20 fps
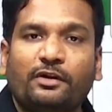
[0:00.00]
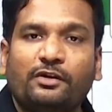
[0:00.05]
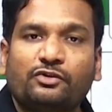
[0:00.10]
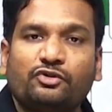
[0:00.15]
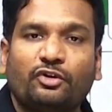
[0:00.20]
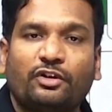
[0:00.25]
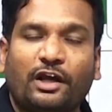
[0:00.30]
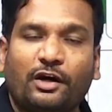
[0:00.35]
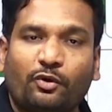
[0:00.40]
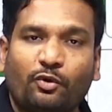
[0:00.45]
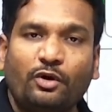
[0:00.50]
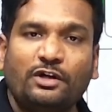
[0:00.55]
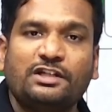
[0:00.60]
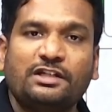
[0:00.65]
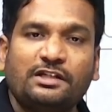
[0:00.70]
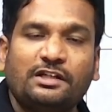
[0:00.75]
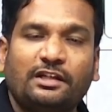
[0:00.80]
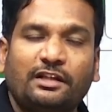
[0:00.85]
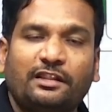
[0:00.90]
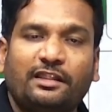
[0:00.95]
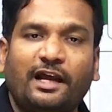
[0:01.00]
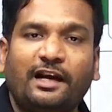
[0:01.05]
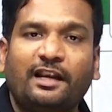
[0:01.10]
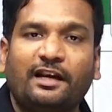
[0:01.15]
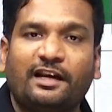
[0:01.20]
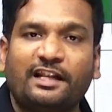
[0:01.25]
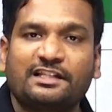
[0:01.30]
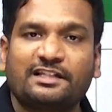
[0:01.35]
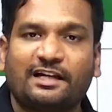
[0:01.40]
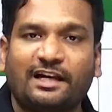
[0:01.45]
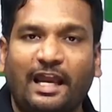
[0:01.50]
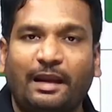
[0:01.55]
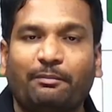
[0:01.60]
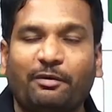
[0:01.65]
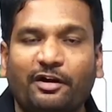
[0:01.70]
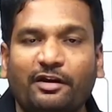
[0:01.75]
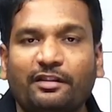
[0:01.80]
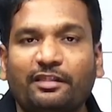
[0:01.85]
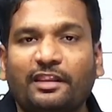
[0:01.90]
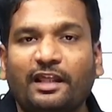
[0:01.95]
So the rules that
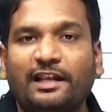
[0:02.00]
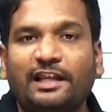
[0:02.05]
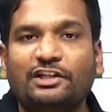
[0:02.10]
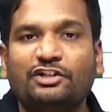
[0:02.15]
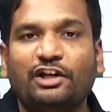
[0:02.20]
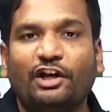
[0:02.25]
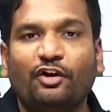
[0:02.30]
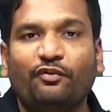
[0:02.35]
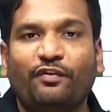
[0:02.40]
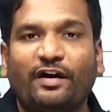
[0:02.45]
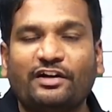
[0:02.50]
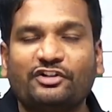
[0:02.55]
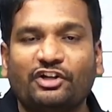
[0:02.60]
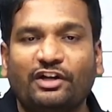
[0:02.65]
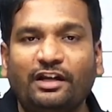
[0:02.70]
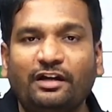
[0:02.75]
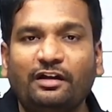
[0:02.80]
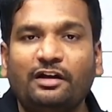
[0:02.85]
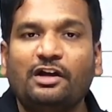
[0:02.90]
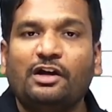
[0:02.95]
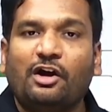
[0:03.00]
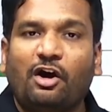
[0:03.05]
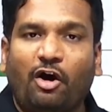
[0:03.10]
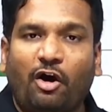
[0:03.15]
describe the legislative functioning,